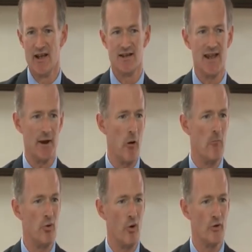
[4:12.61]
to get on
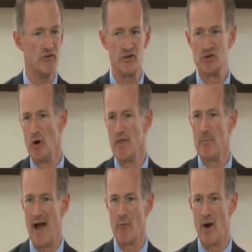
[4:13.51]
board, to join the
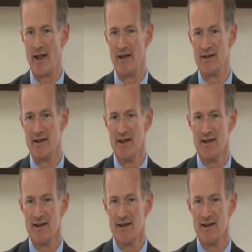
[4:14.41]
bandwagon,